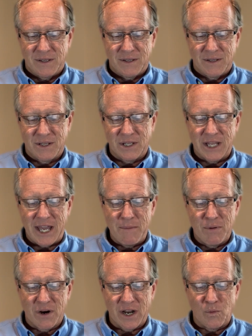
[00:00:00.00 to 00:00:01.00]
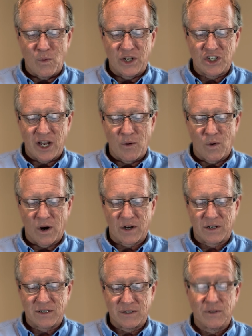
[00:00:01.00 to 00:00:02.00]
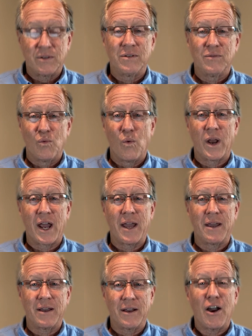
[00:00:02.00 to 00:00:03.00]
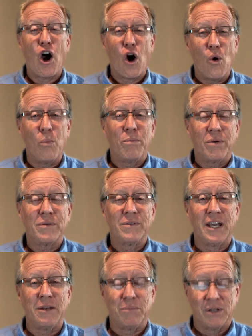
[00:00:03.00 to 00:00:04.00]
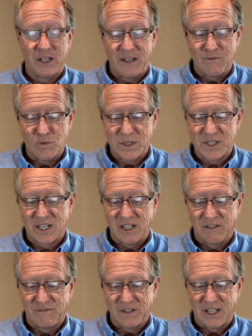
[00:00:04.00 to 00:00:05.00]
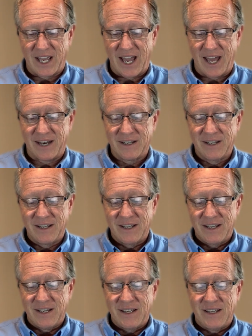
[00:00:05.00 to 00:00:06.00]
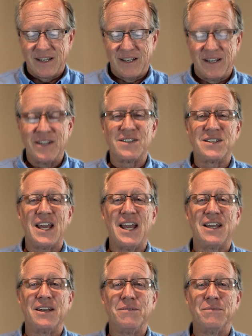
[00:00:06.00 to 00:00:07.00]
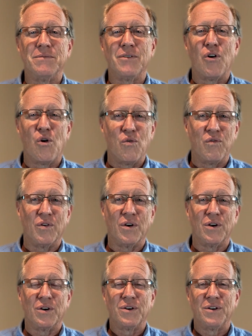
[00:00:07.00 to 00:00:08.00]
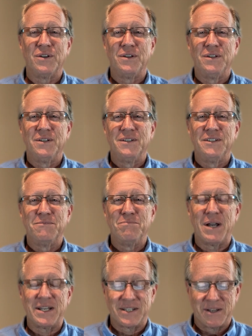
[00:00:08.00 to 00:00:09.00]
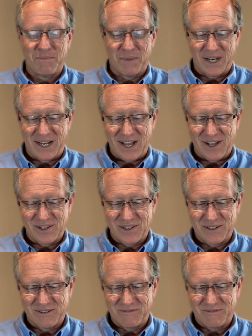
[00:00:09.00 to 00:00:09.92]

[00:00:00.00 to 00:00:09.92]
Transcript: The labor at which I worked what I hope and believed was skillfully at is taken over by somebody else.